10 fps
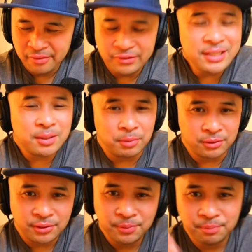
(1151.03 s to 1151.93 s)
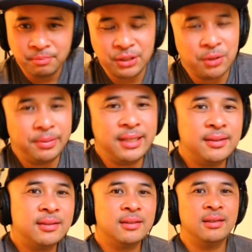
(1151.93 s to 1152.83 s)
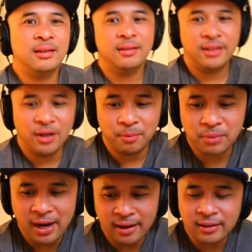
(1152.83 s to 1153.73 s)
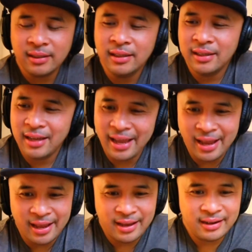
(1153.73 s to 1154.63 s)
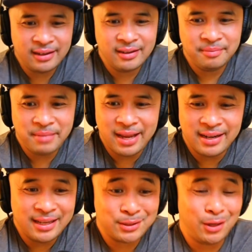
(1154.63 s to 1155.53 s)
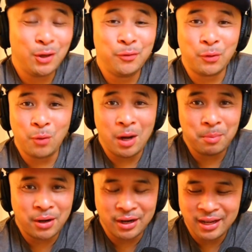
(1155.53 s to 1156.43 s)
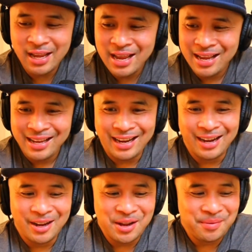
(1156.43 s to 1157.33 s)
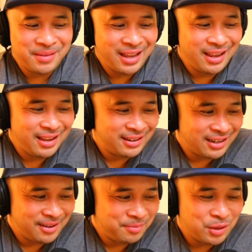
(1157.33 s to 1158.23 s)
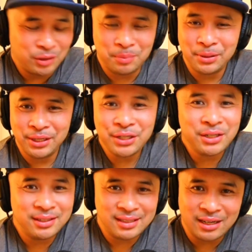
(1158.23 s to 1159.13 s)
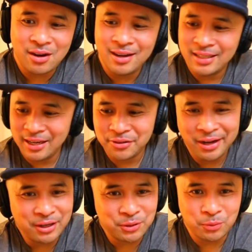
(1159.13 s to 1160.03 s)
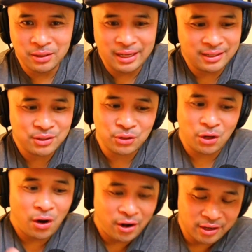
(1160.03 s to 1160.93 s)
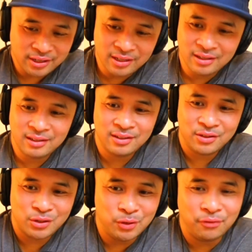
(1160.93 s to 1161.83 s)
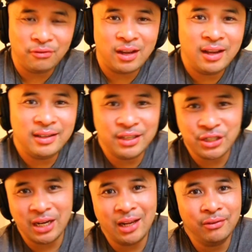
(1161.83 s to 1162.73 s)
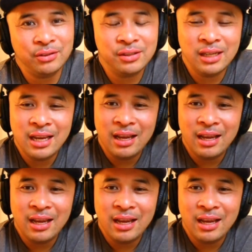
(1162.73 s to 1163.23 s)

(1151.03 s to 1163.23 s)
Feastables, Mr. Beast's, you know, product, and man, it's all over Walmart. You know, the prediction is that content creators will like start to flood the shelves